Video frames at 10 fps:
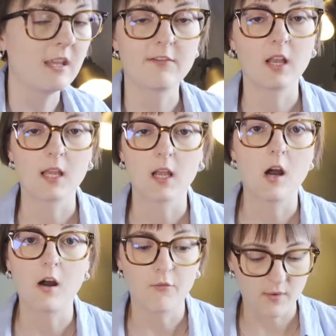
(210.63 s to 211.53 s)
even like
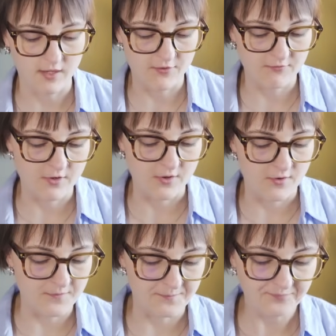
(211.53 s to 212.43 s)
halfway
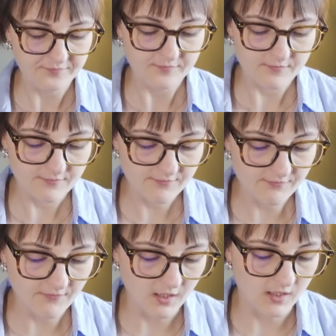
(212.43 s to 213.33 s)
through.
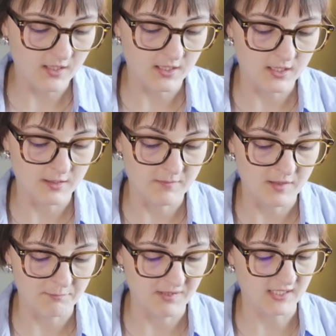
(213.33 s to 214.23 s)

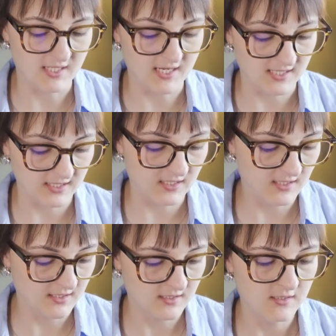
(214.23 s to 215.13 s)
But like
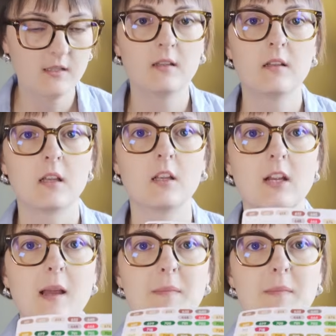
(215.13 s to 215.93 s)
look how